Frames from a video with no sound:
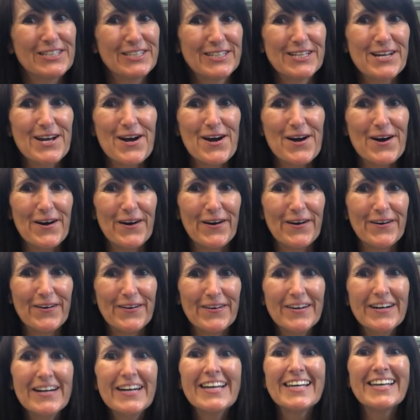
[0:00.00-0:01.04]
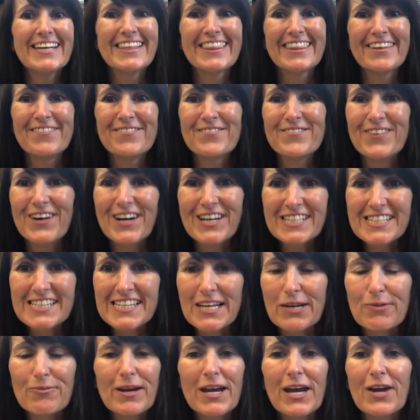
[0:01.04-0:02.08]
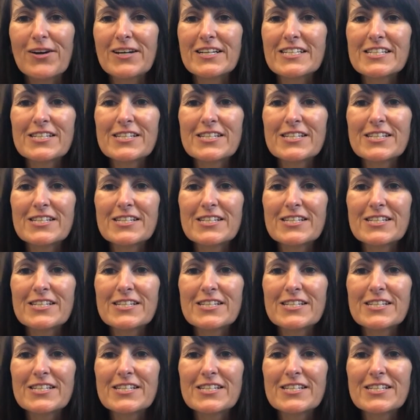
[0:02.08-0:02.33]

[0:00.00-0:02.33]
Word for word: So, the first thing we're going